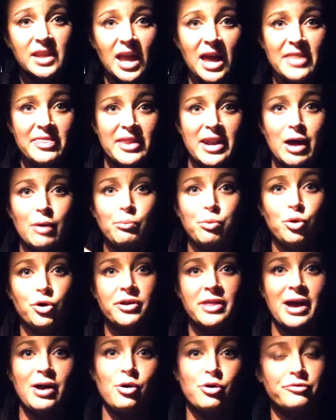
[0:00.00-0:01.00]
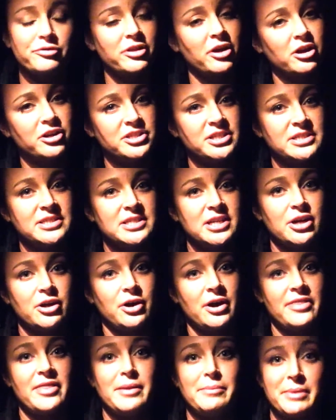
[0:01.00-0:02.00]
And then I'll pour that over the Arctic Zero
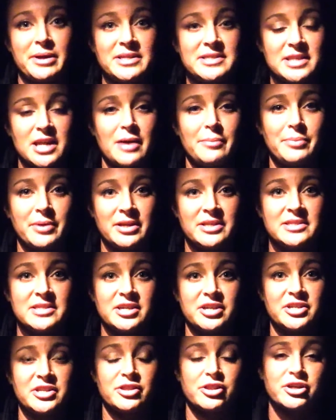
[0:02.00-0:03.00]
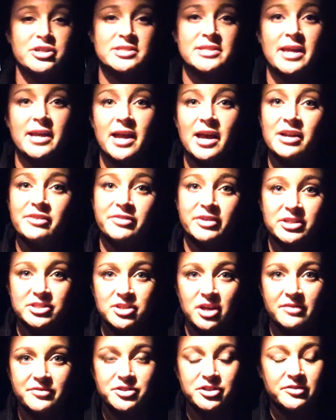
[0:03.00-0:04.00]
and then mix it up until it looks like kind of like
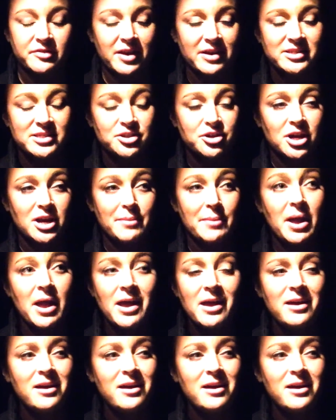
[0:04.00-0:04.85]
soft serve ice cream.